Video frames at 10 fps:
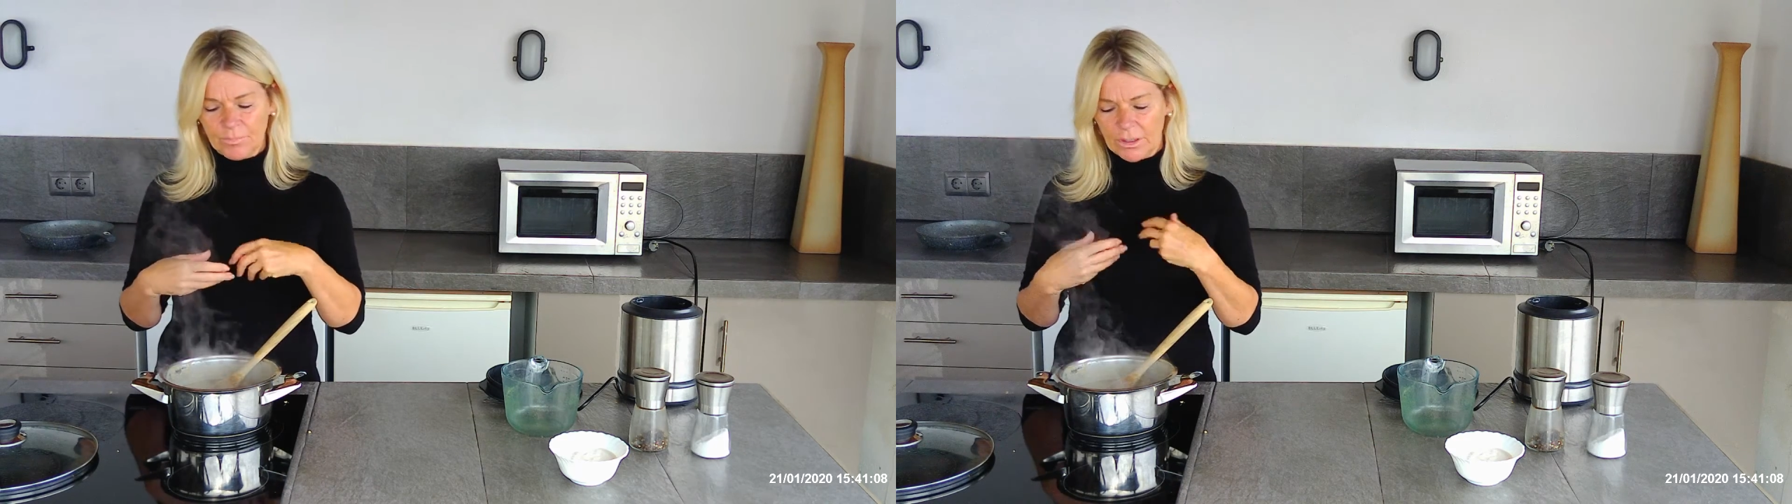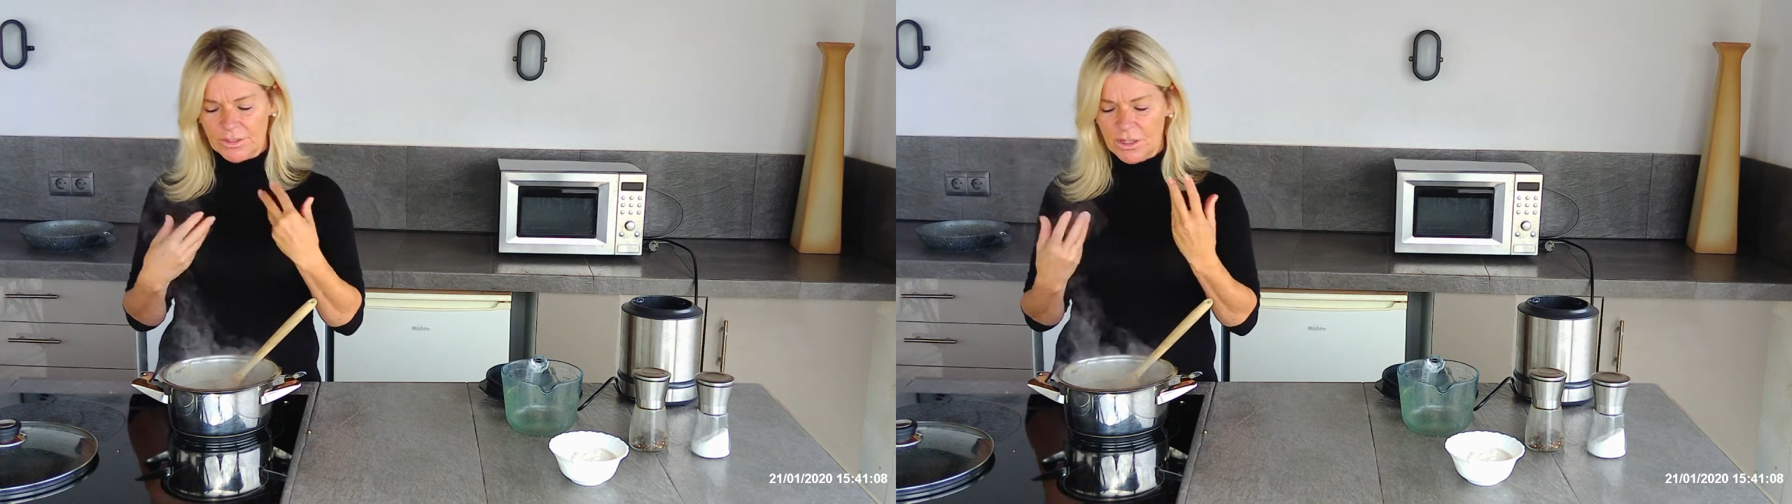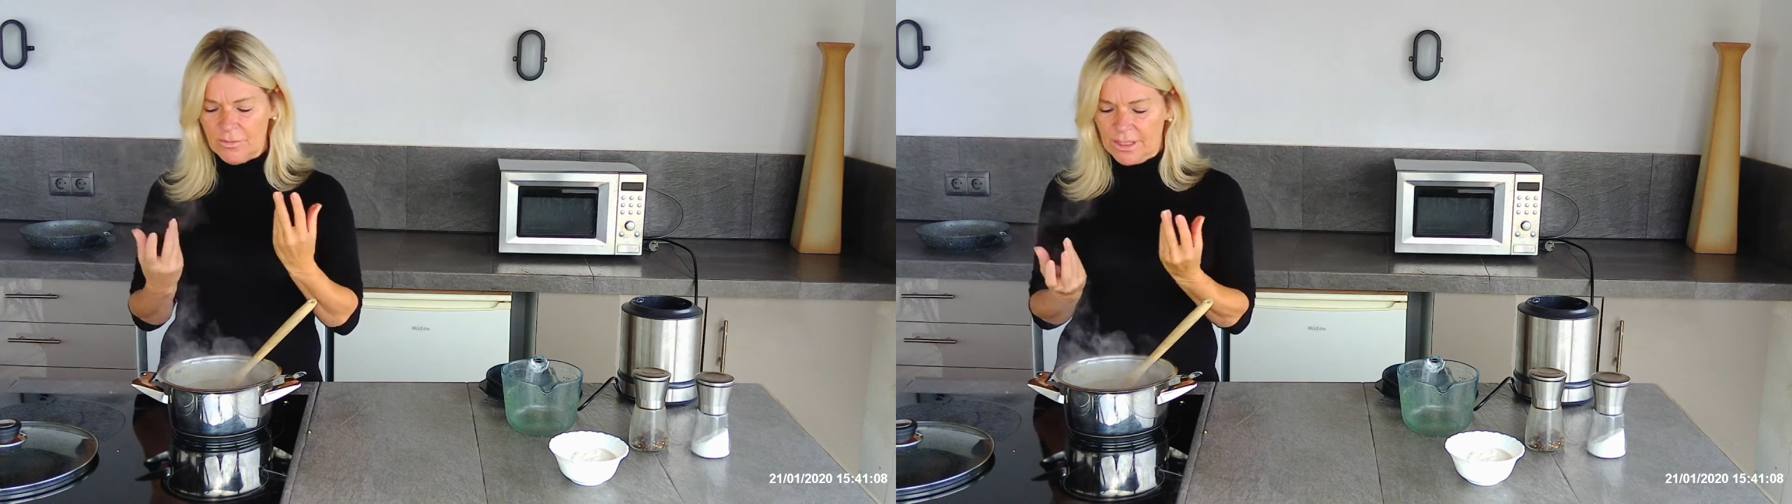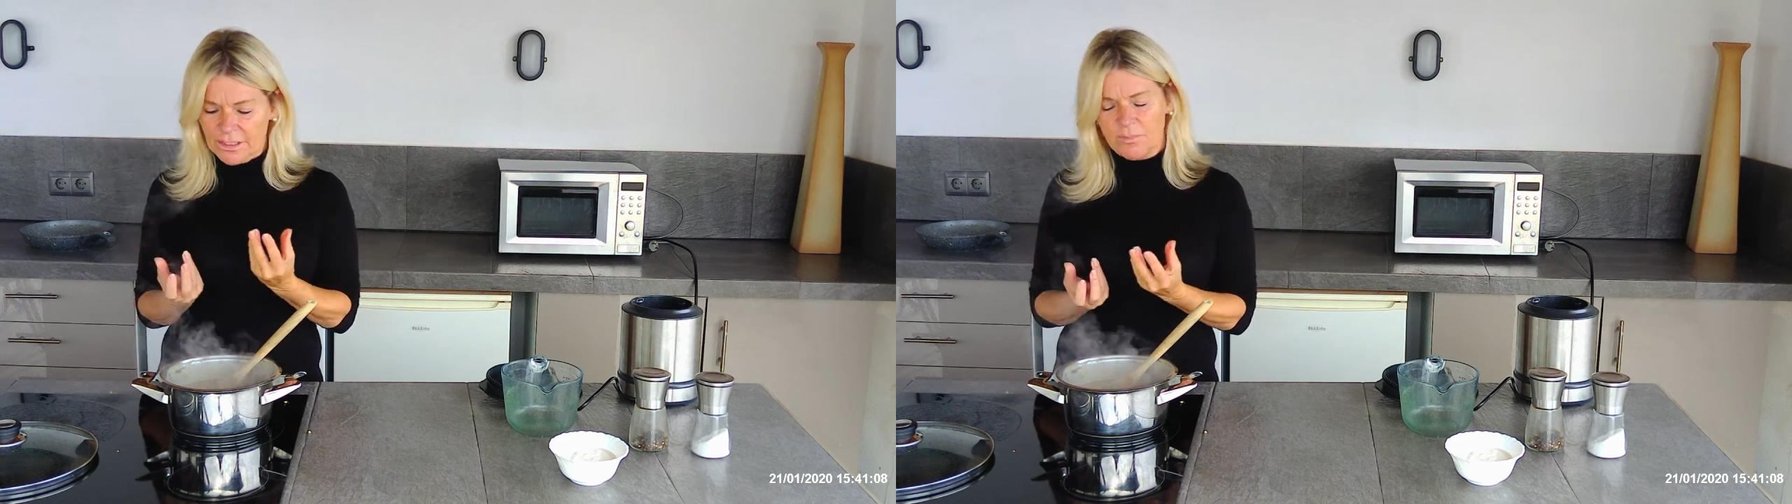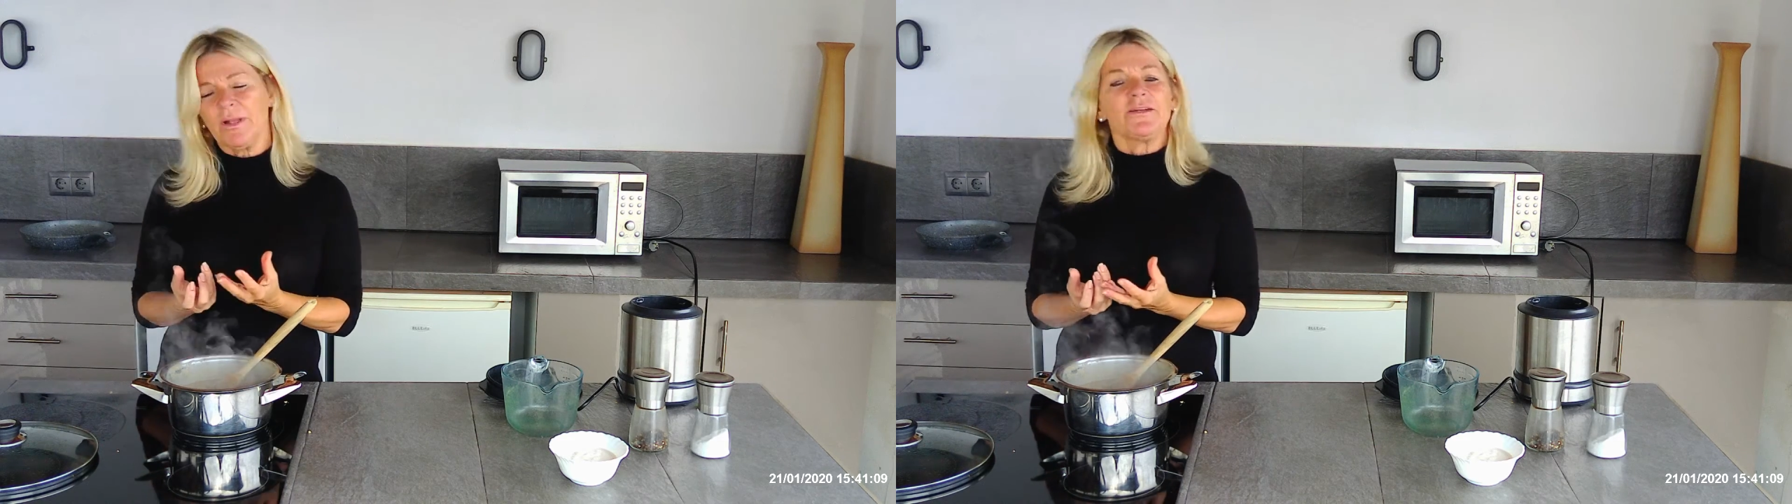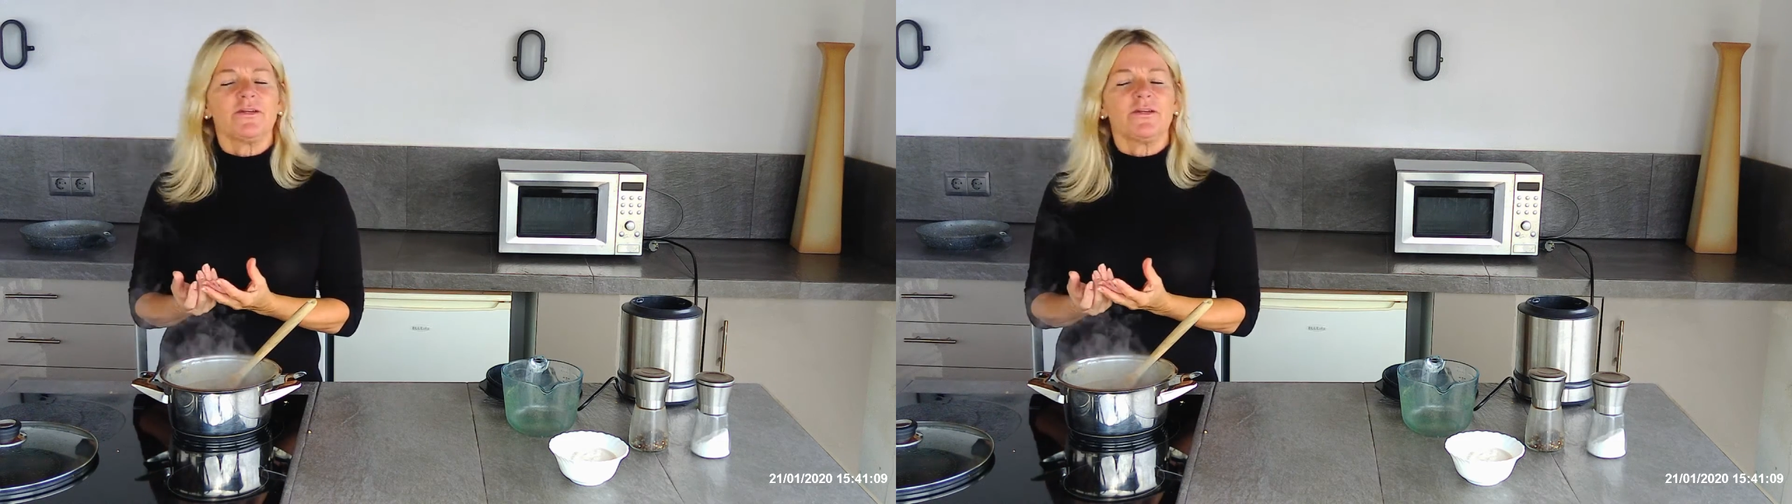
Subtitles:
so it's blended